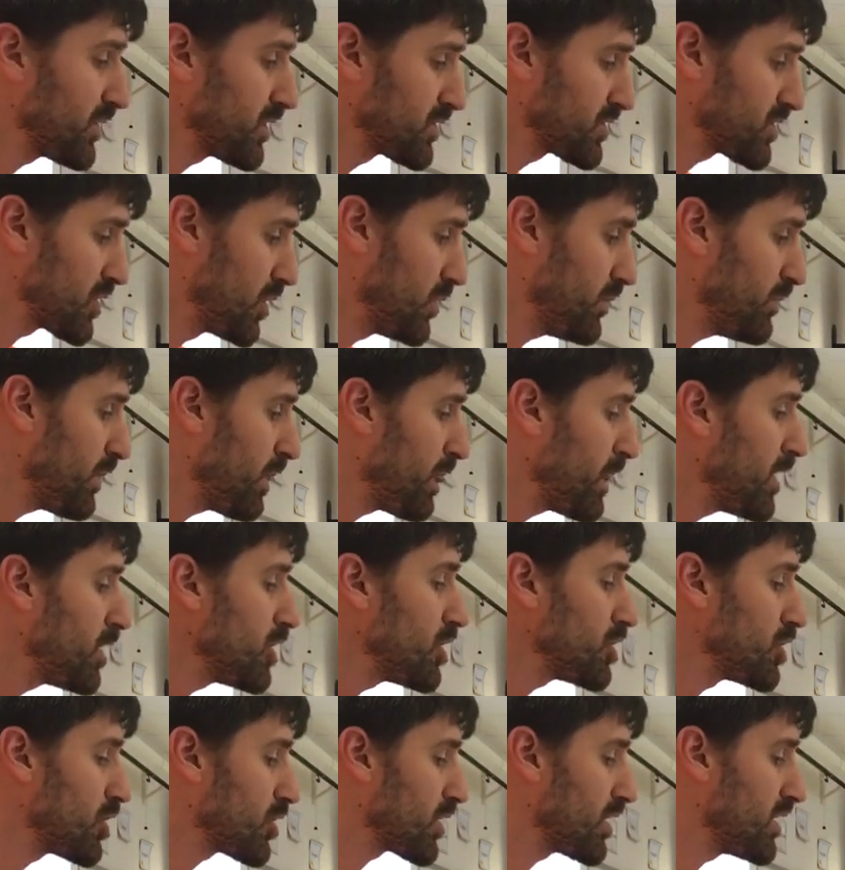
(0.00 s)
So
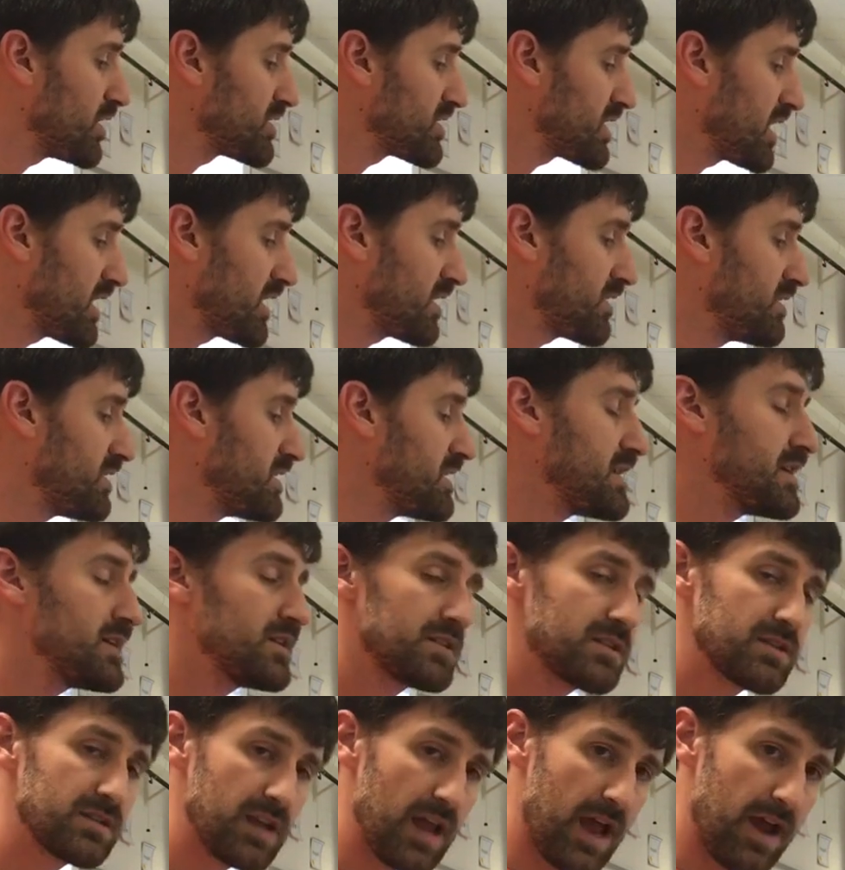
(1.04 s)
you're going to take the
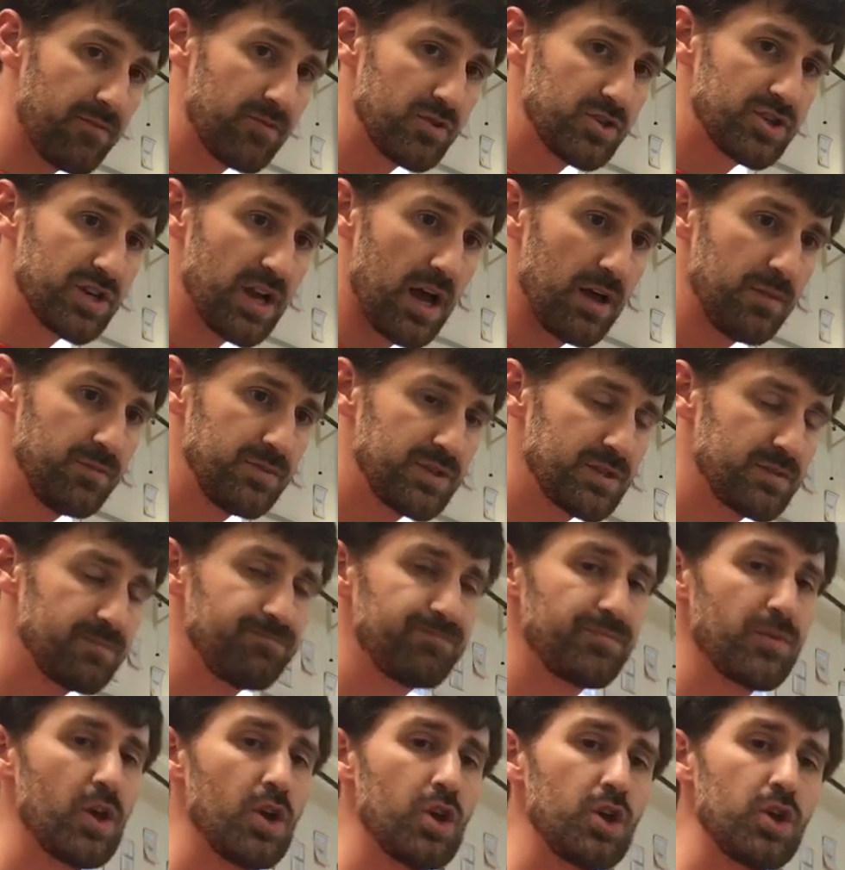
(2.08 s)
average times,
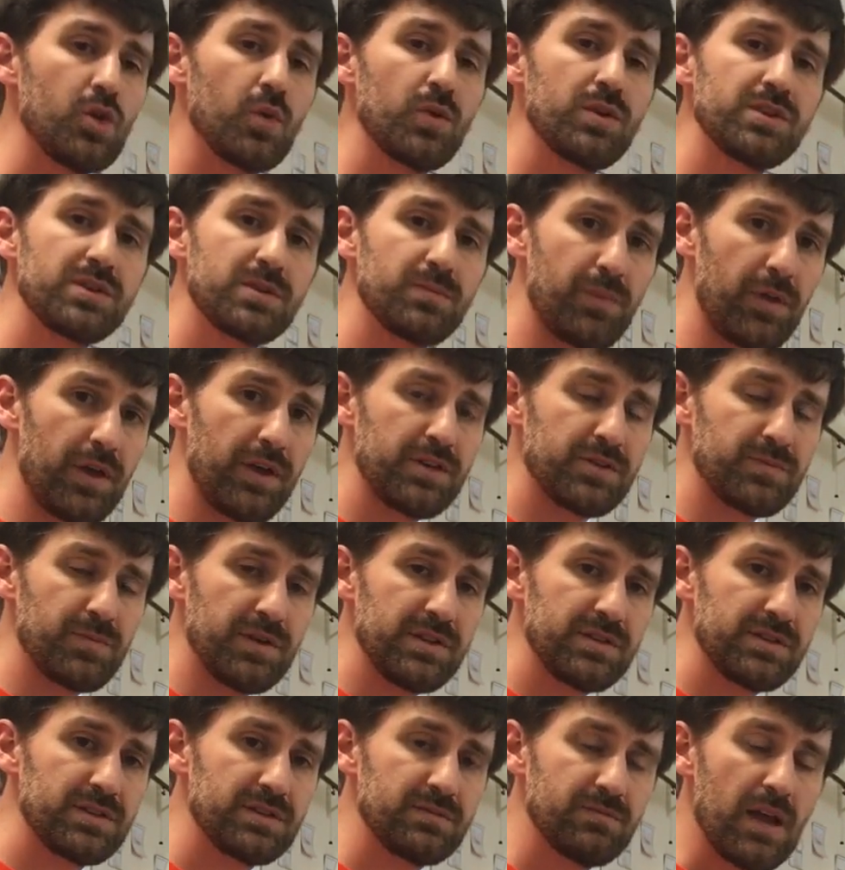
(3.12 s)
your
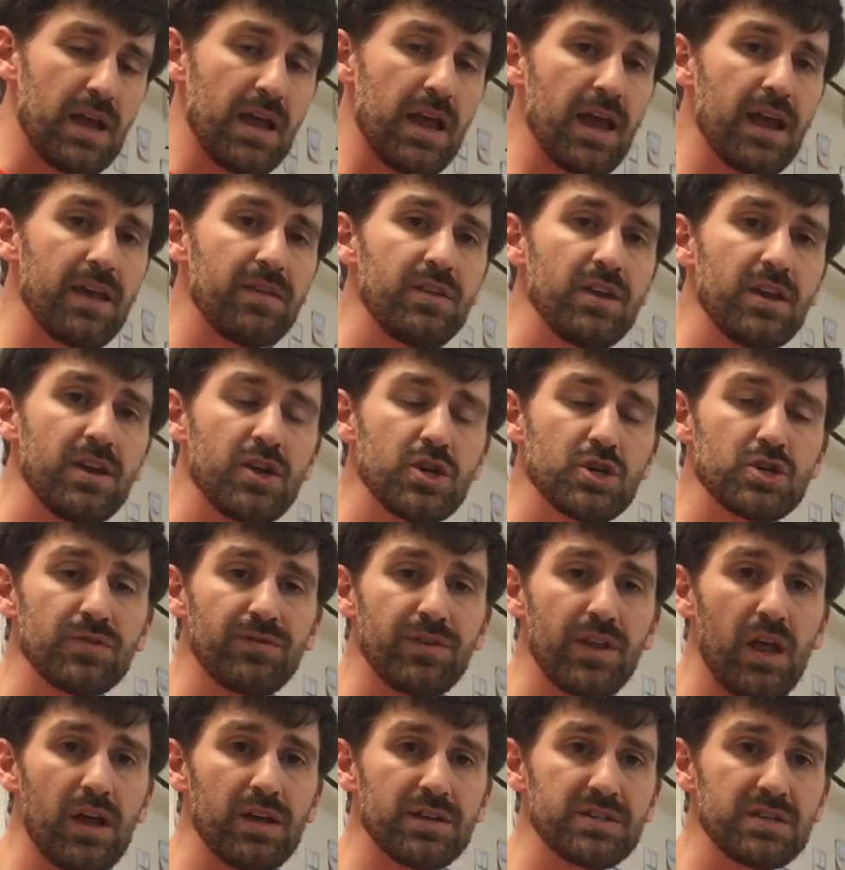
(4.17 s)
displacements, and the initial
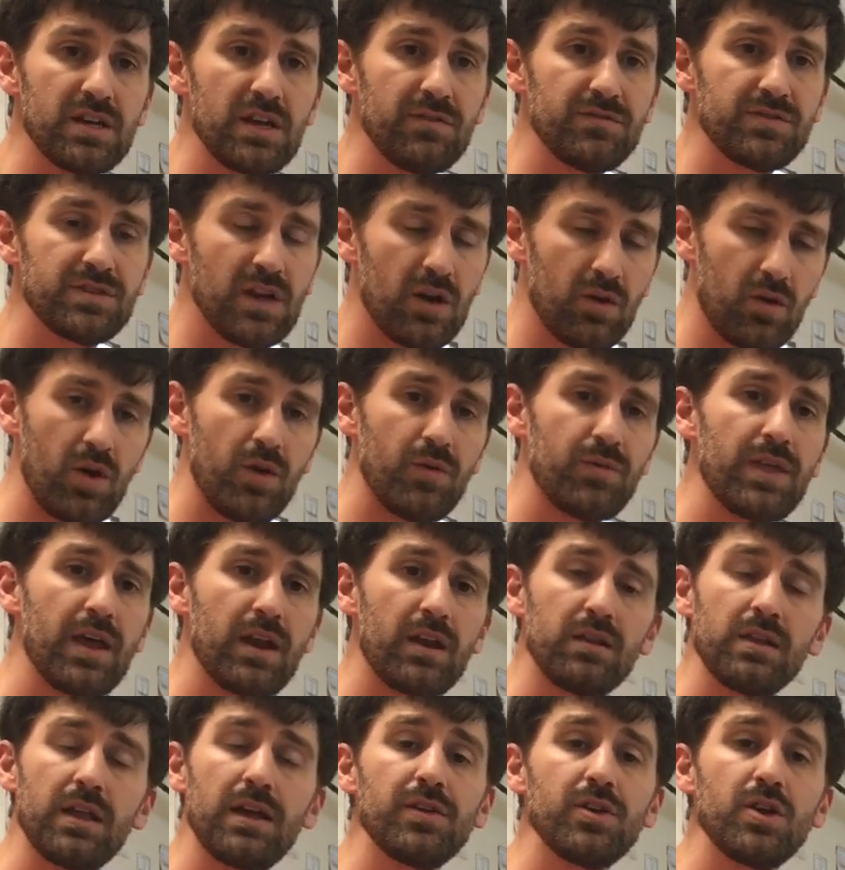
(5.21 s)
velocity of 0 that
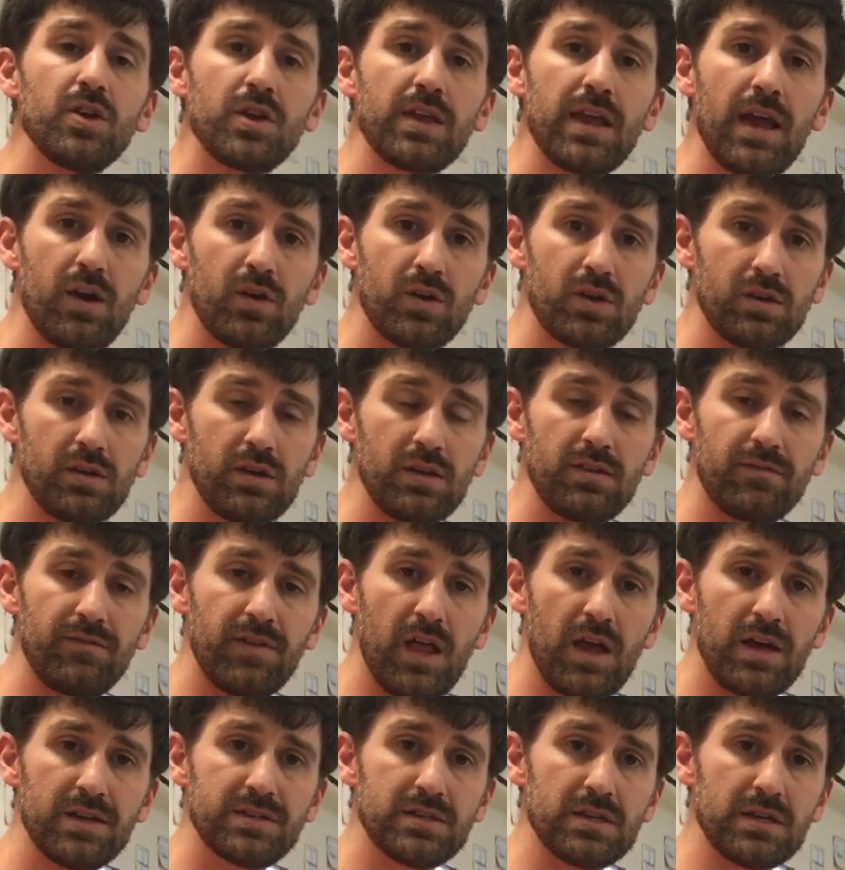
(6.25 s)
allow you to calculate the
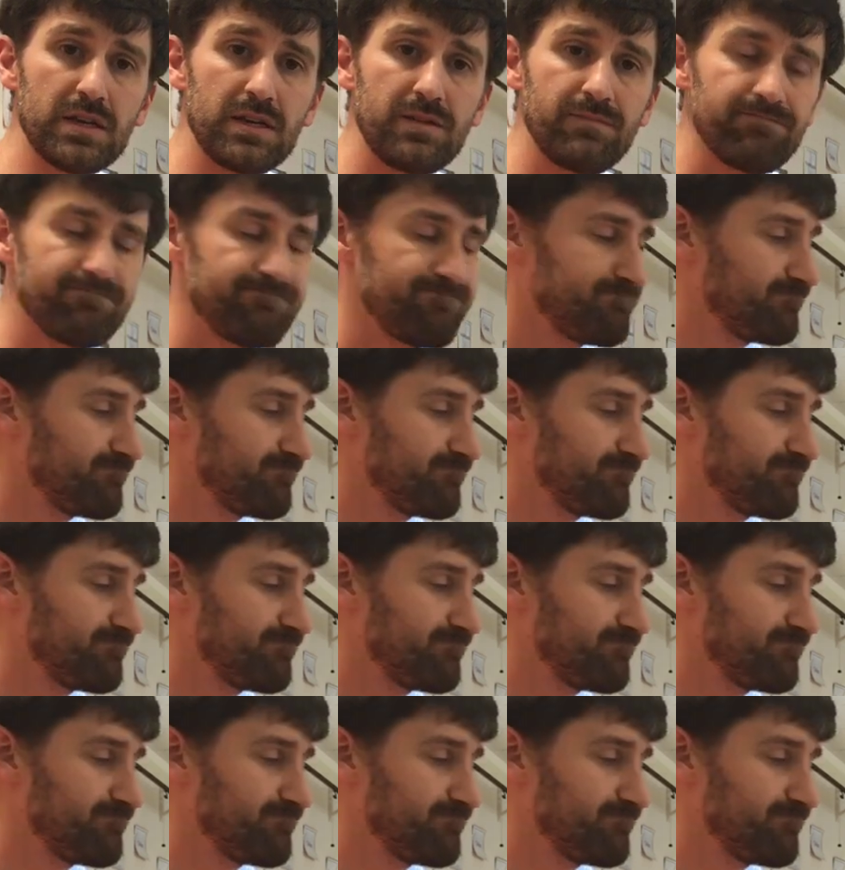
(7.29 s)
velocity.